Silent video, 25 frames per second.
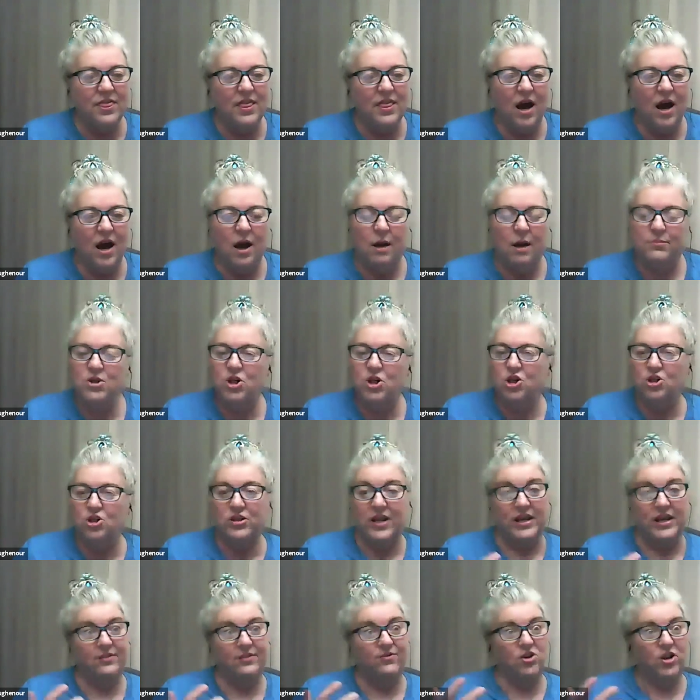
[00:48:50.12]
um, you know,
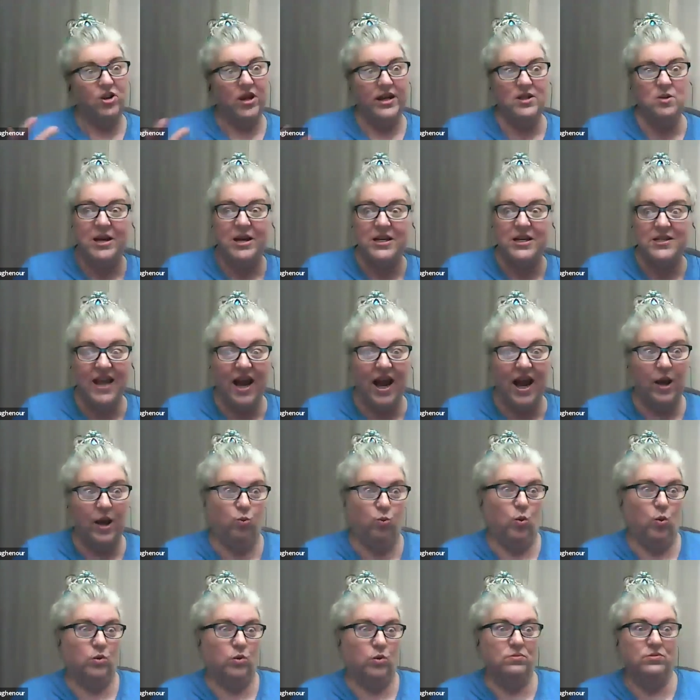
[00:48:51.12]
like if you like to be outside,
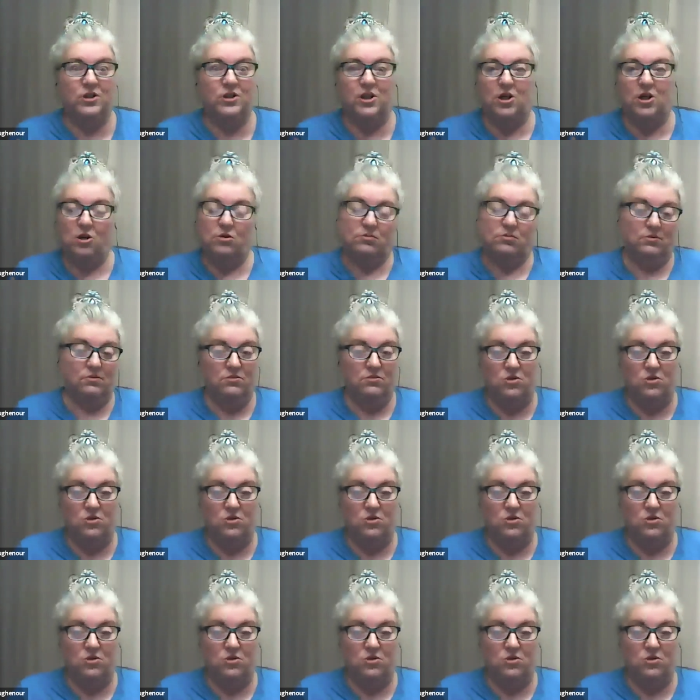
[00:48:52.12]
you know,